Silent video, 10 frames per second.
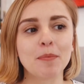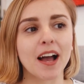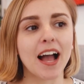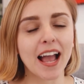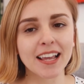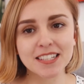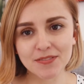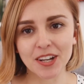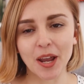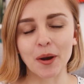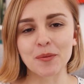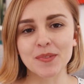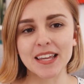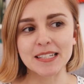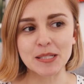But Hank's video
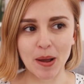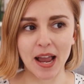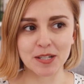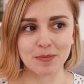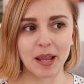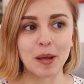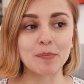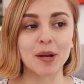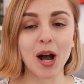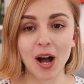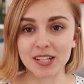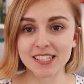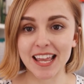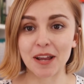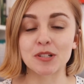inspired me
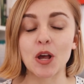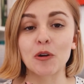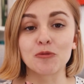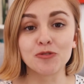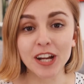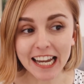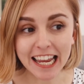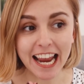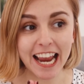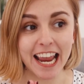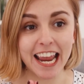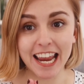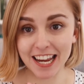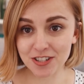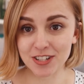because it was really
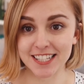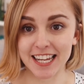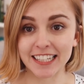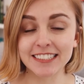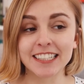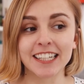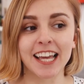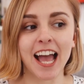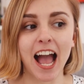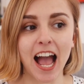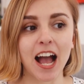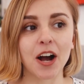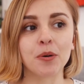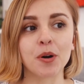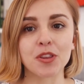interesting
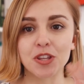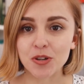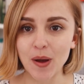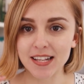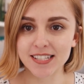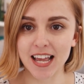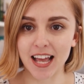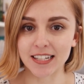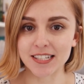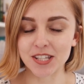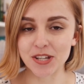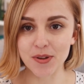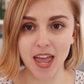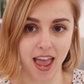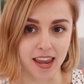how the US and the
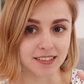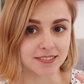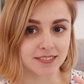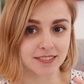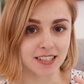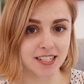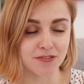UK are